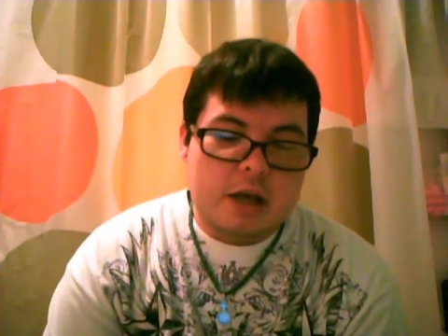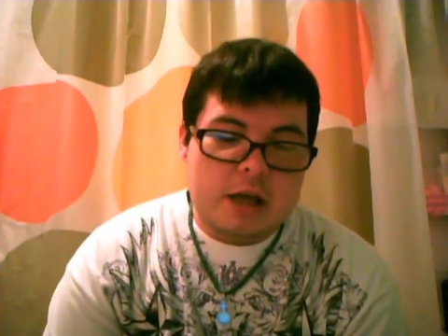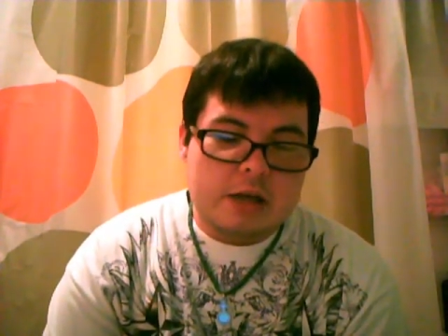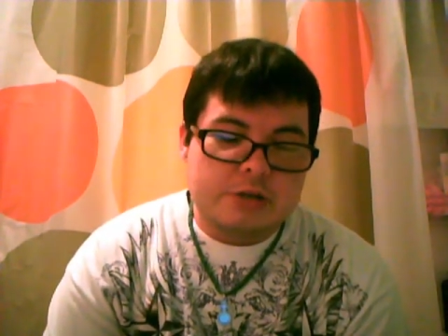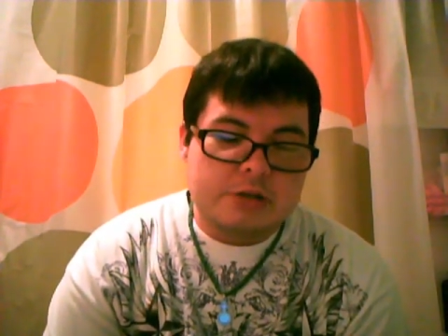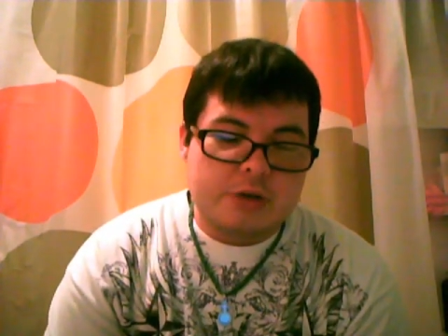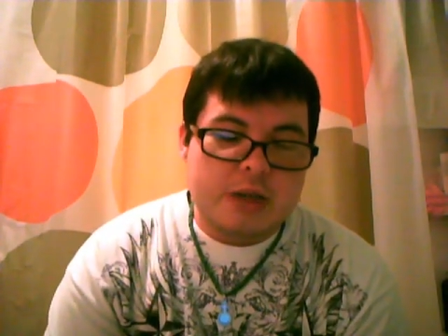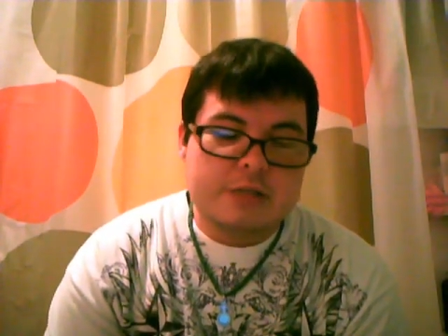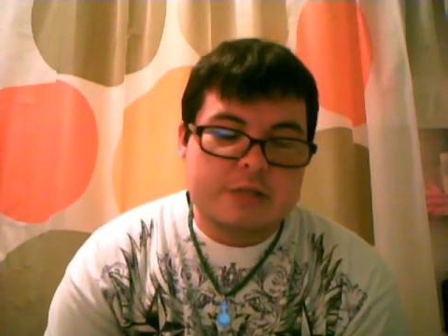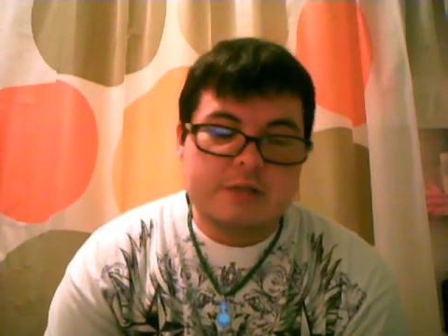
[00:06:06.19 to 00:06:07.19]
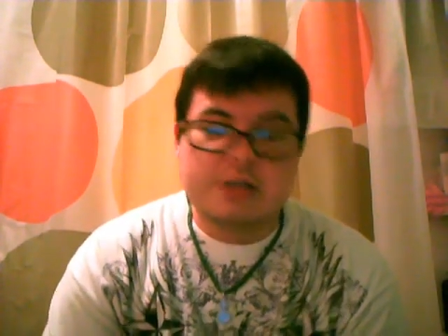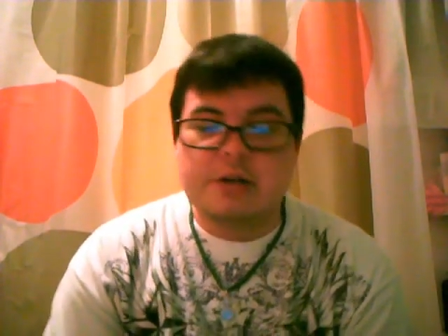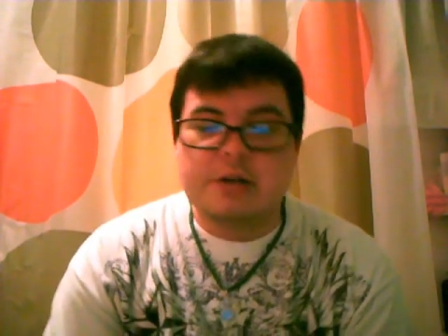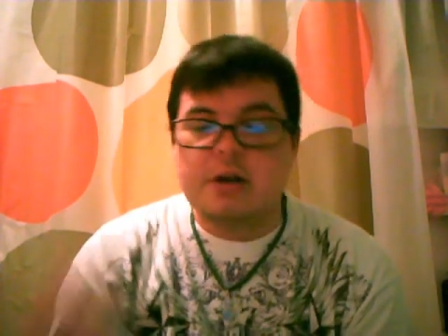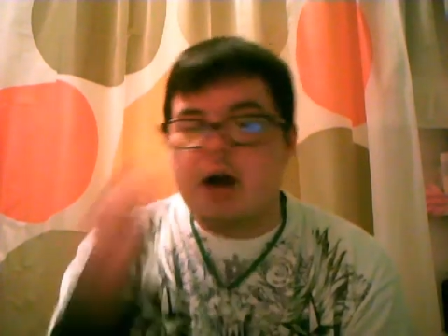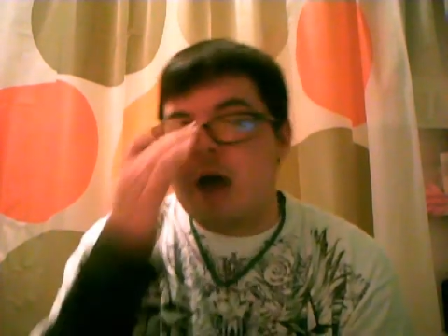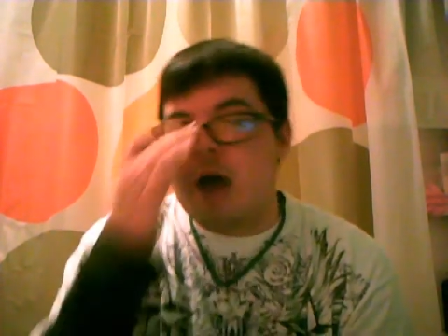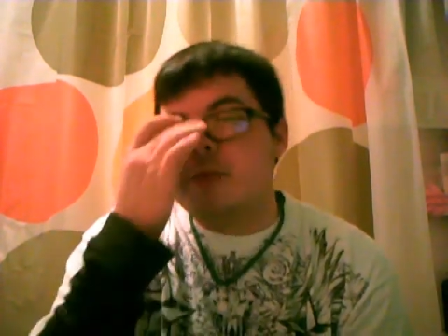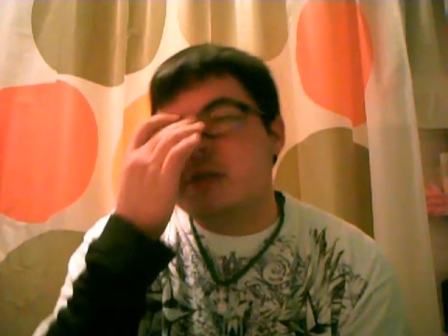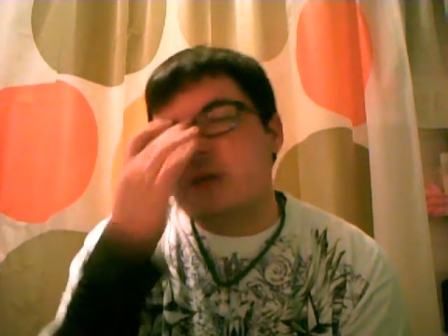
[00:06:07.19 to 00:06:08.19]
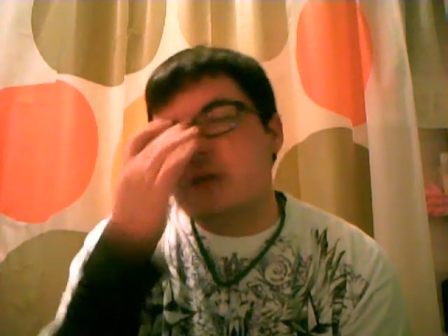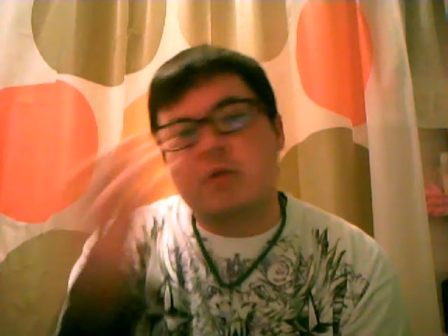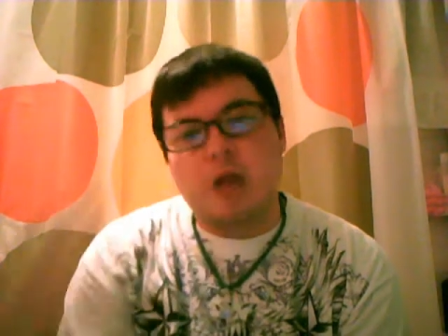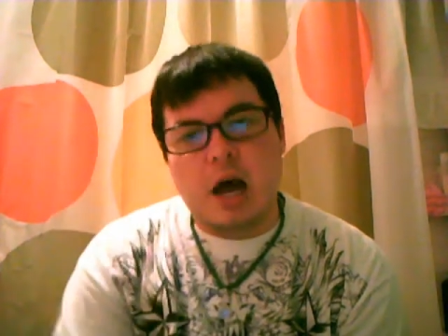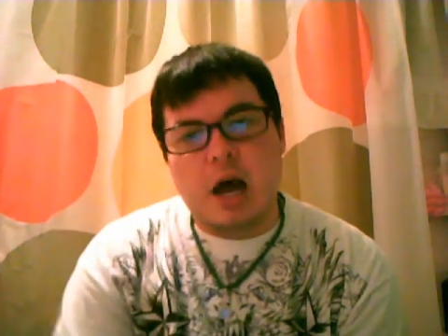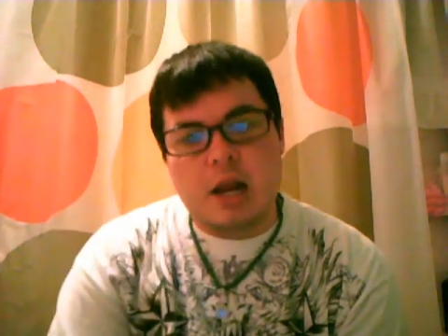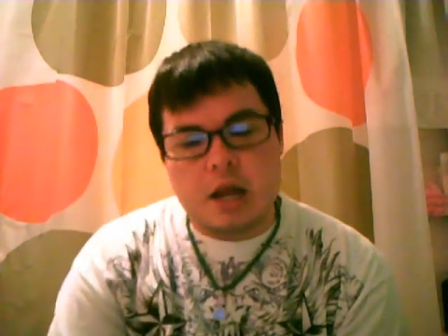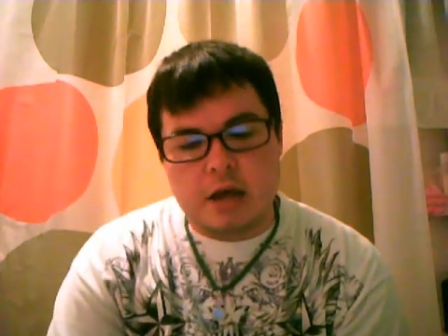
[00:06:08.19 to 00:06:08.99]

and dress of a gender, opposite or not,